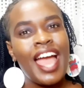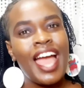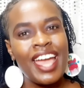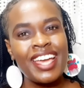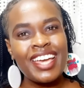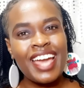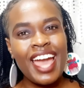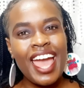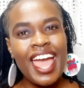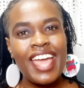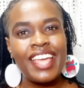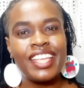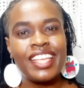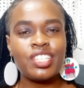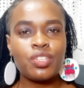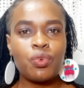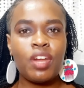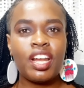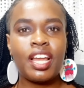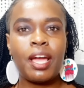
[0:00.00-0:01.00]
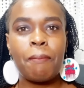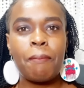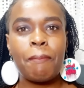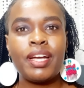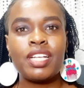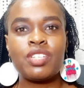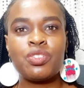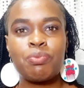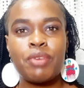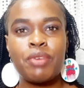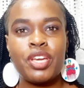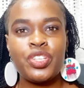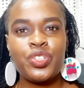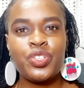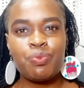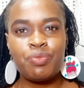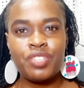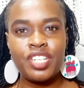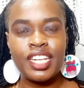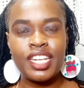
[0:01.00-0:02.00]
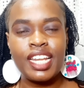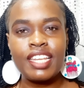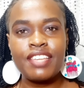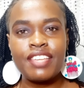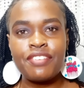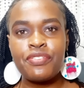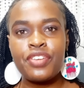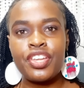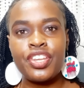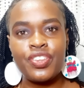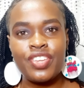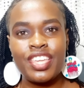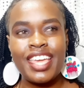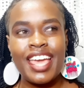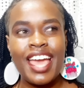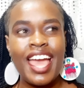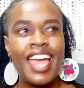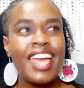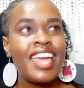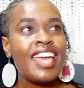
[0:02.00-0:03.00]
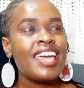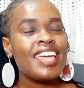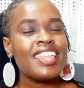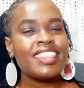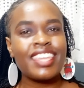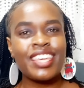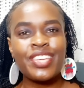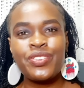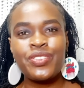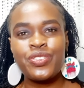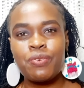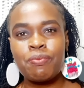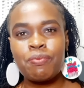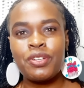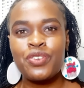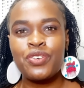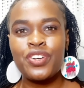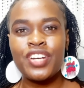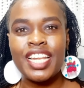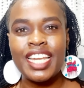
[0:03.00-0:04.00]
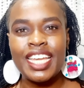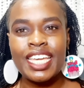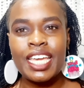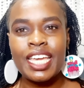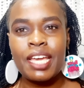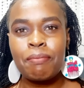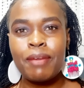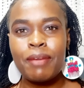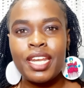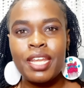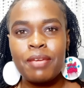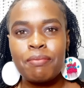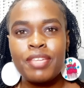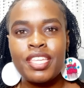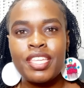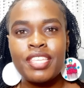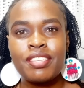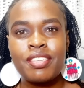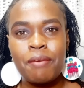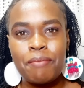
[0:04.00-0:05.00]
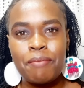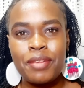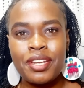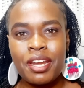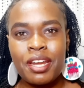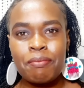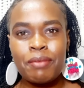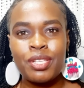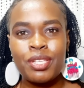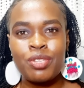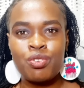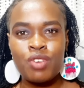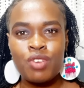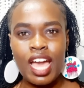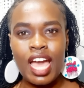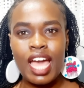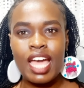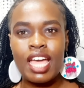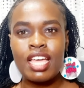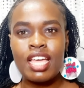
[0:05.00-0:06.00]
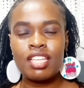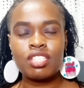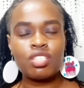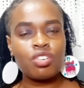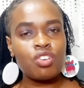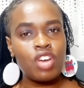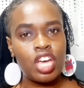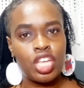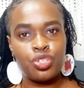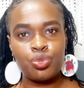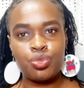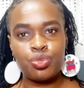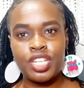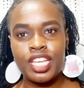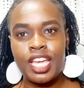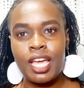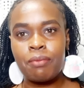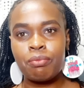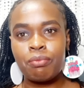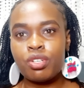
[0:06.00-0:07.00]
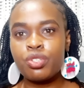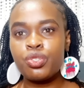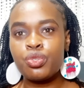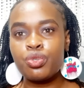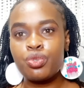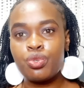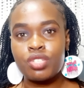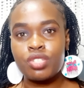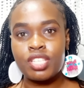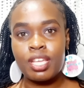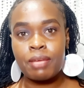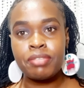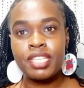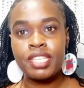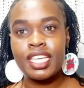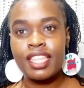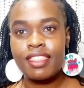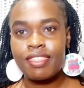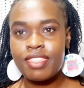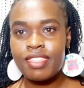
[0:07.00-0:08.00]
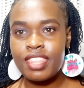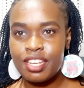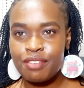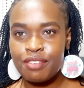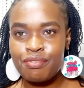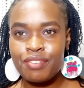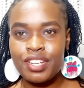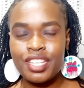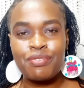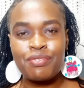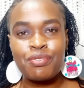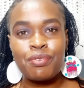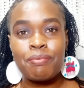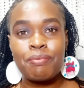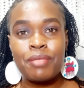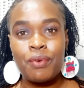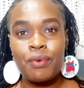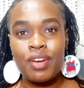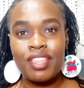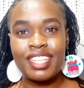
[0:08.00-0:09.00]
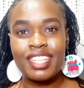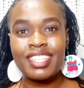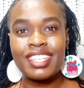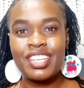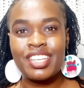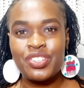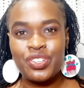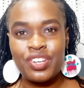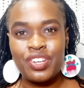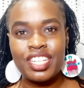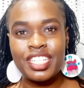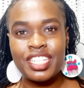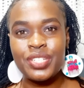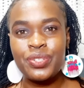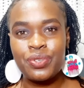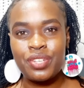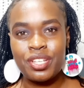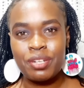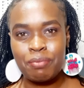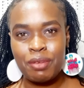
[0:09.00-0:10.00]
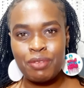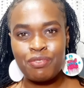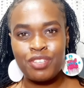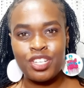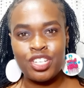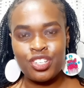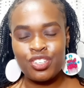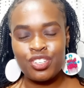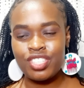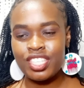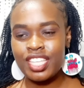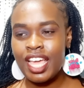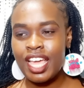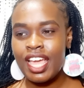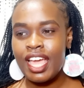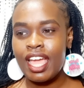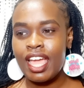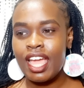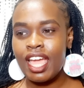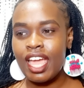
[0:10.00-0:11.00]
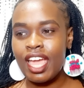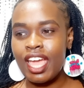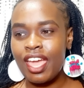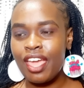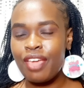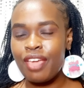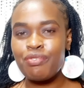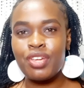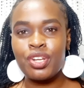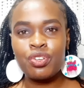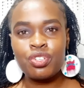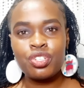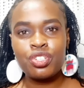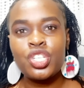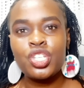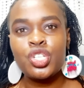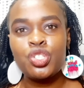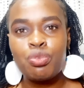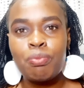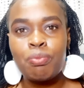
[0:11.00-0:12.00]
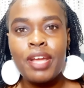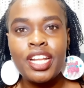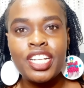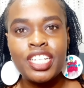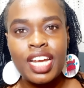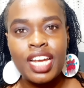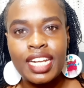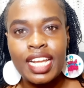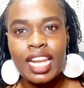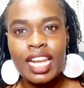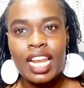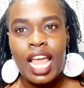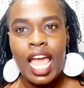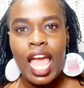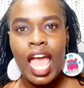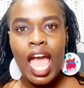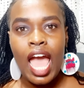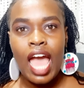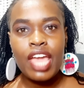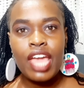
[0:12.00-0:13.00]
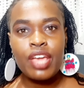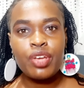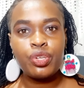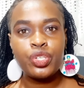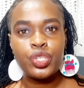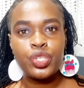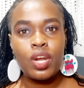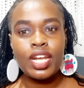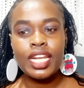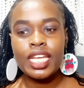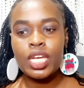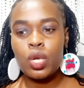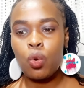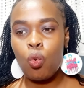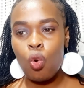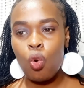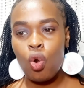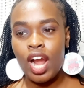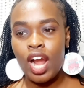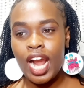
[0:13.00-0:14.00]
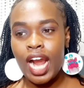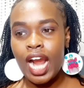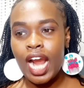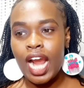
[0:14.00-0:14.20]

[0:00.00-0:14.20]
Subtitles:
guys, welcome back to my YouTube channel. If you're new here, thank you so much for clicking. My name is Miriam Masuga. So guys, today I'm going to do something different from the one that I usually do in my videos. If you're not new to my channel, I usually cook.